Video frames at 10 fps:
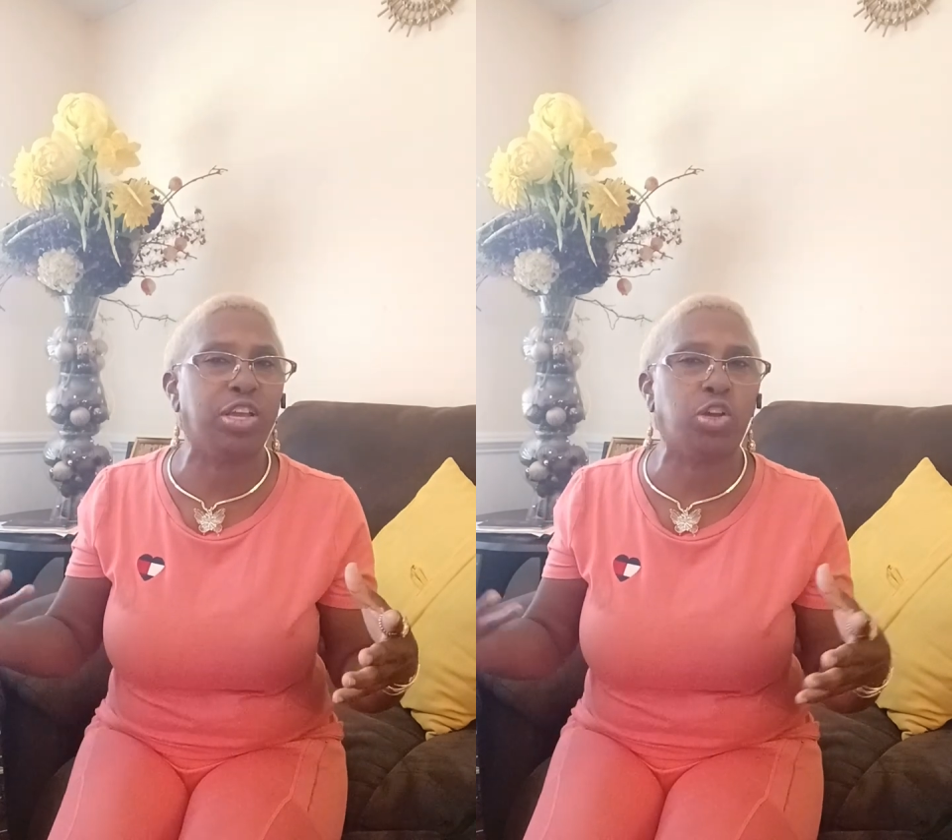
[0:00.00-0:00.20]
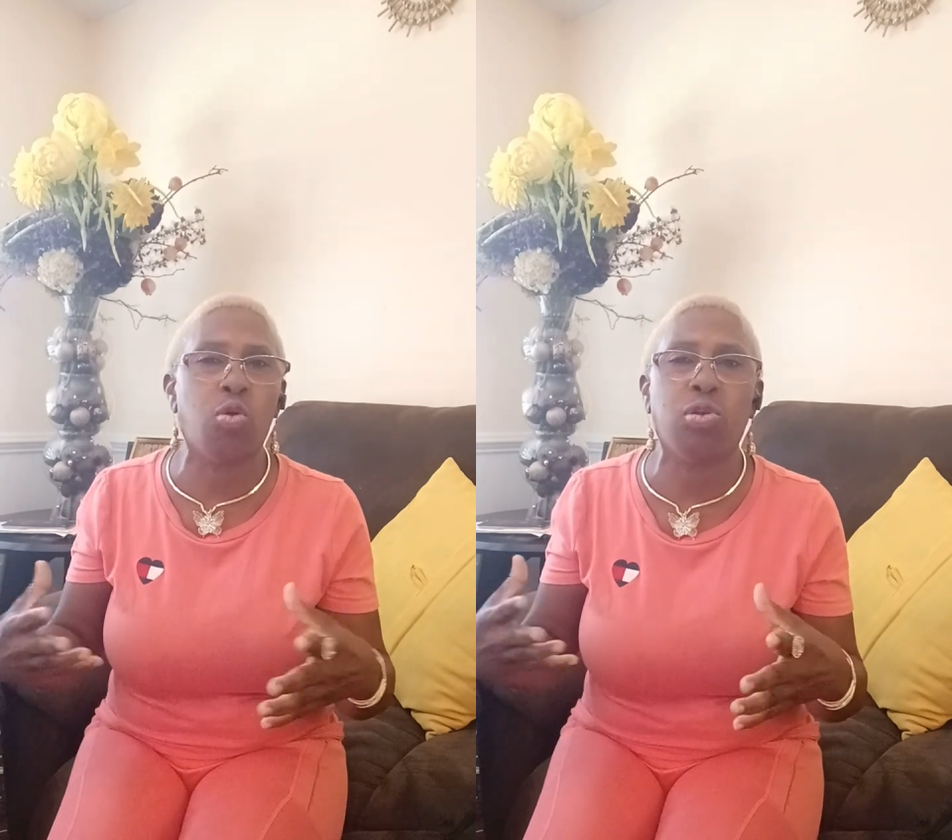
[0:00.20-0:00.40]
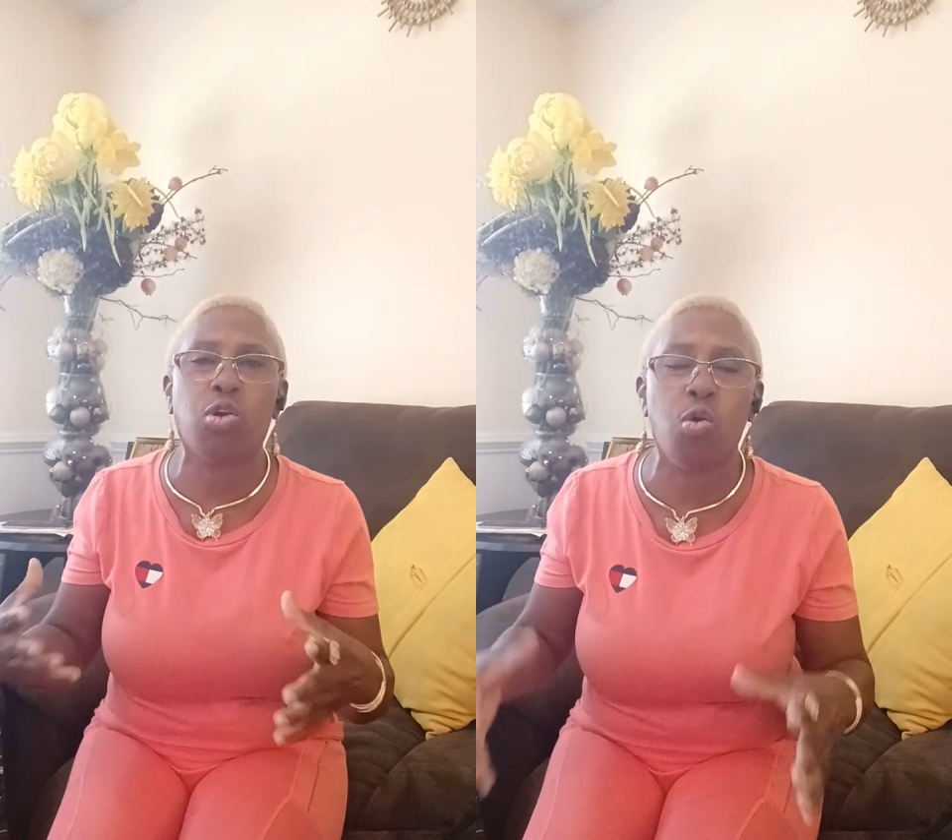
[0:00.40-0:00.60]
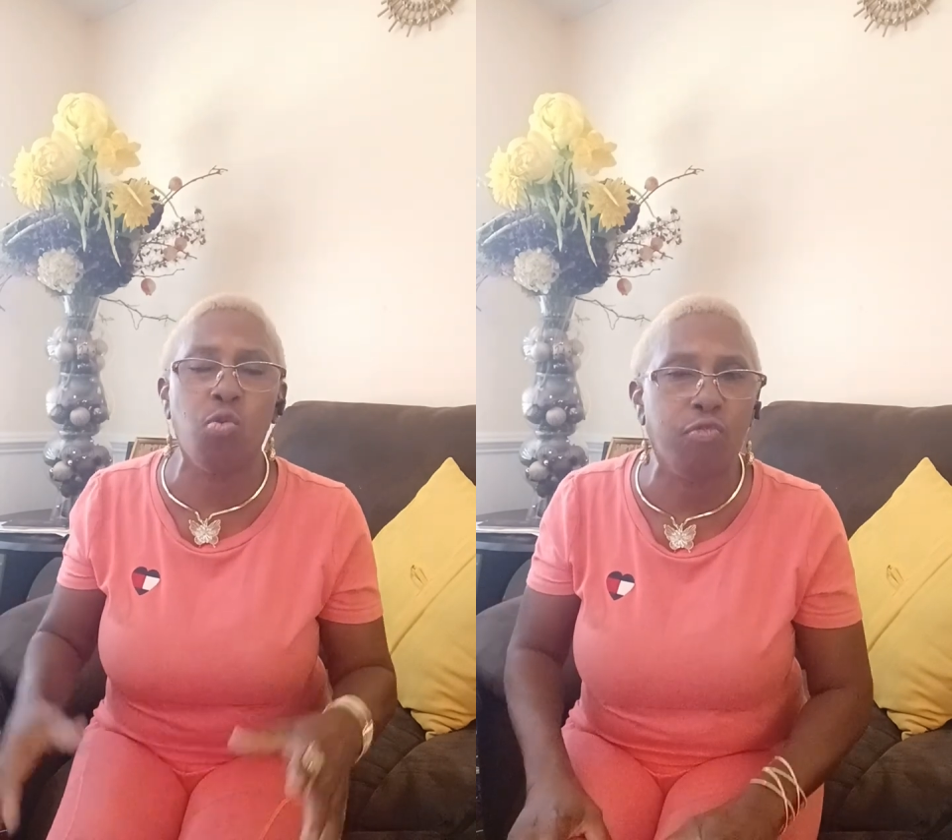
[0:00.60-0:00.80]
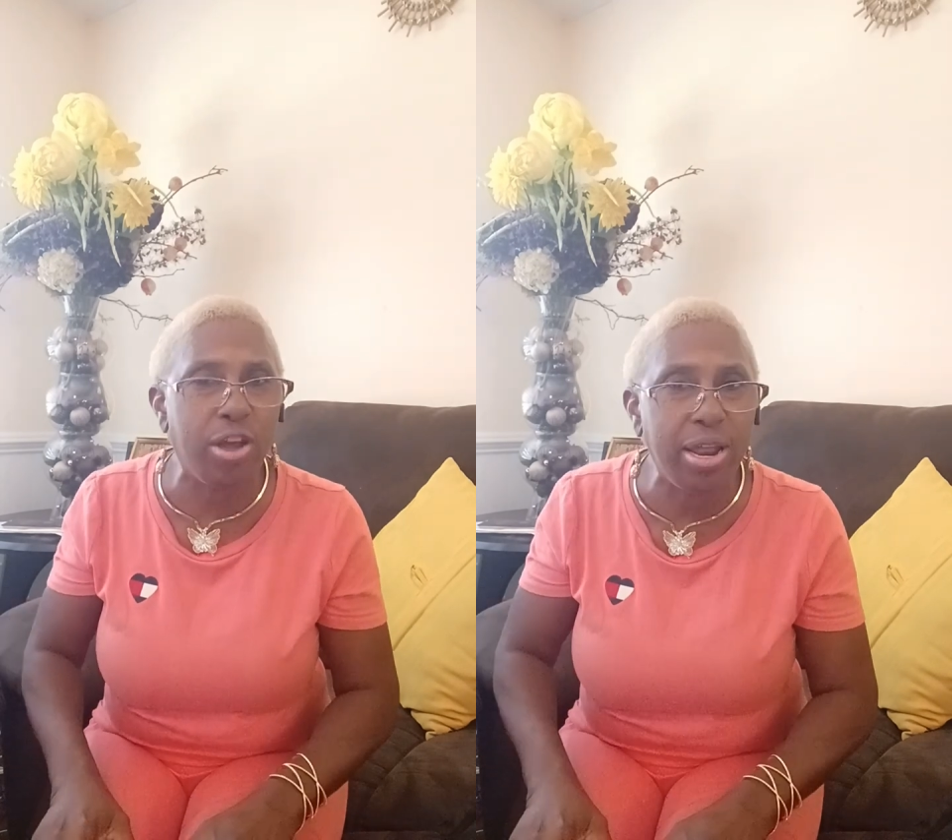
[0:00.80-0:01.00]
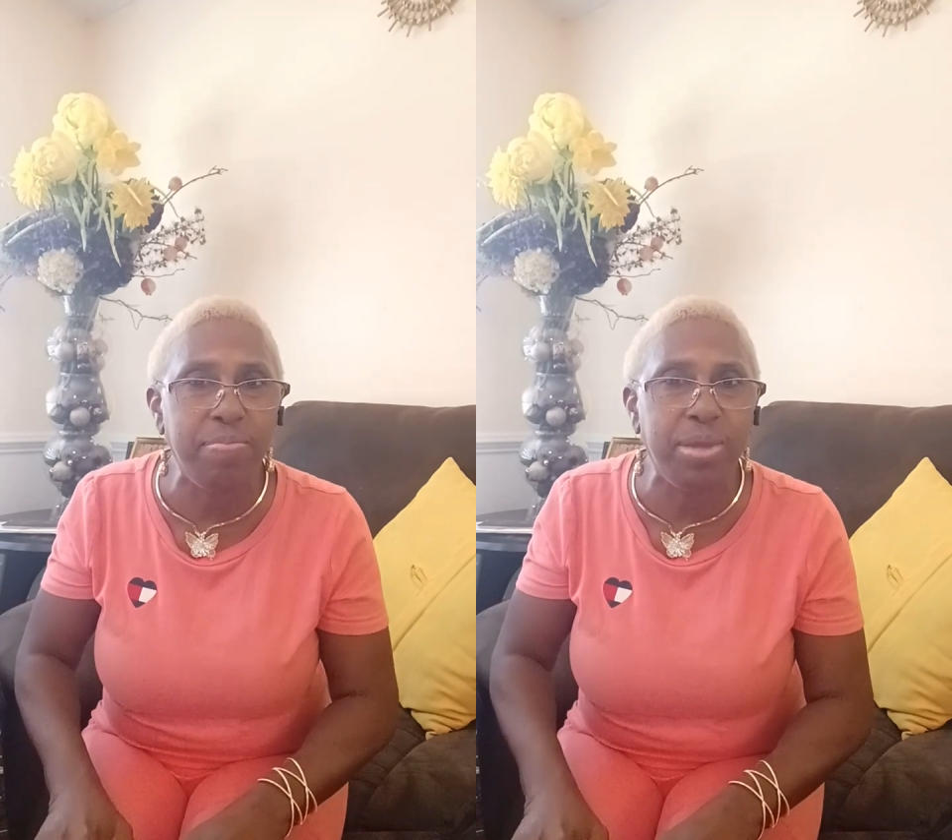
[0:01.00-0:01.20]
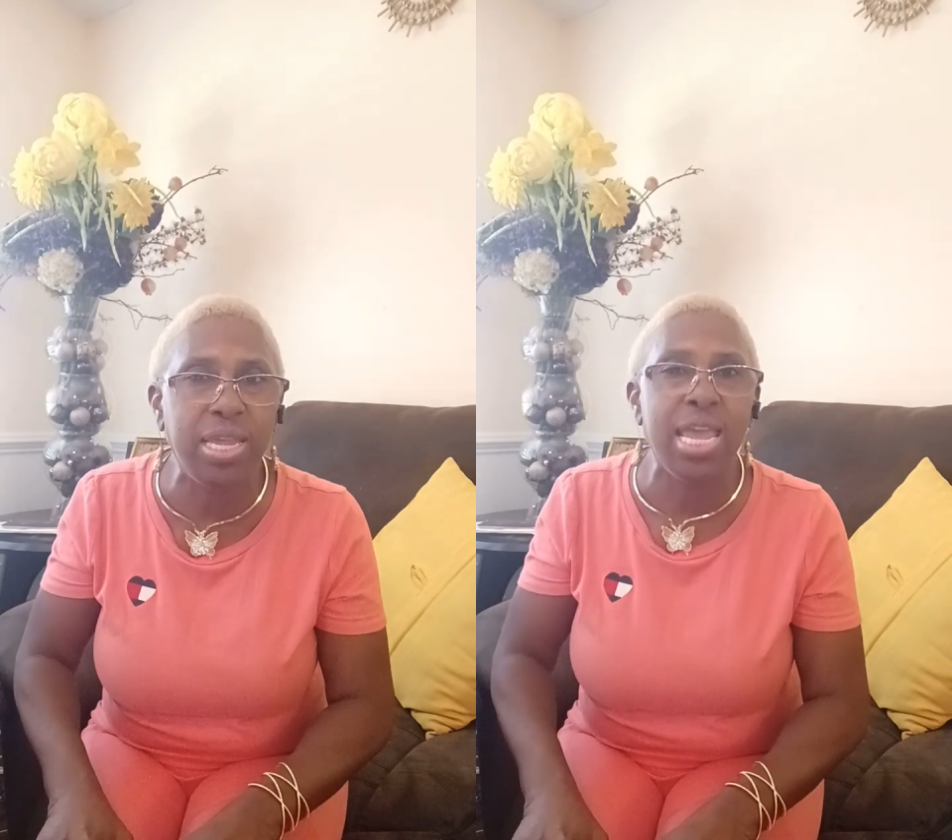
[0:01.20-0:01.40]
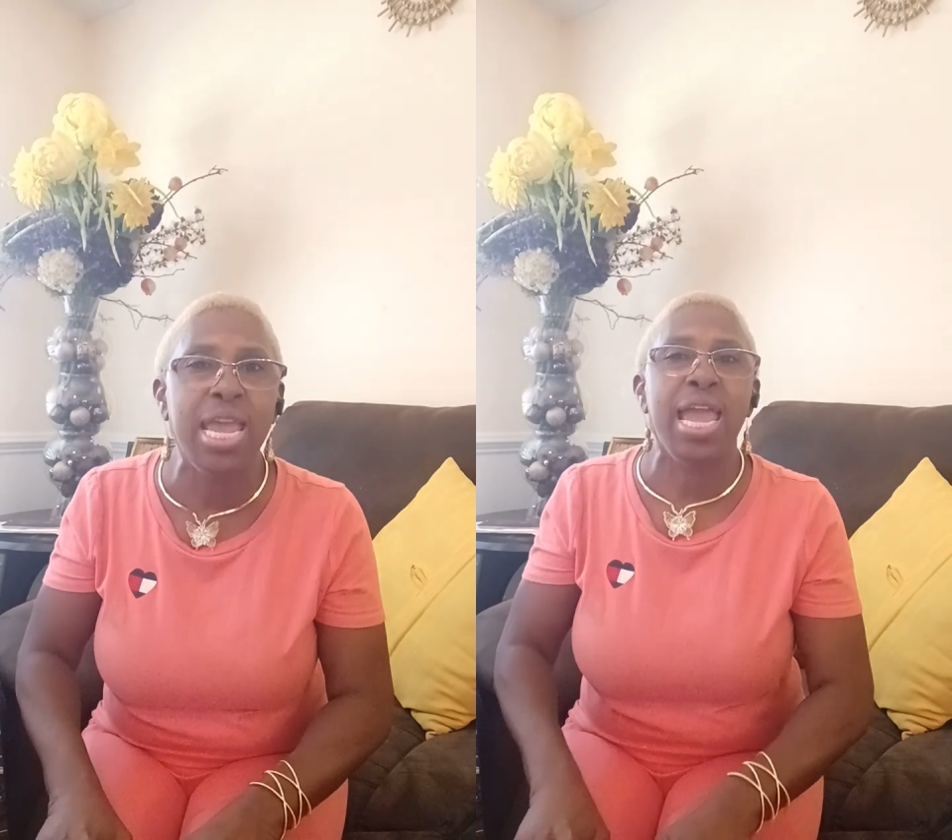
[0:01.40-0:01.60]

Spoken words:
to go to GoFundMe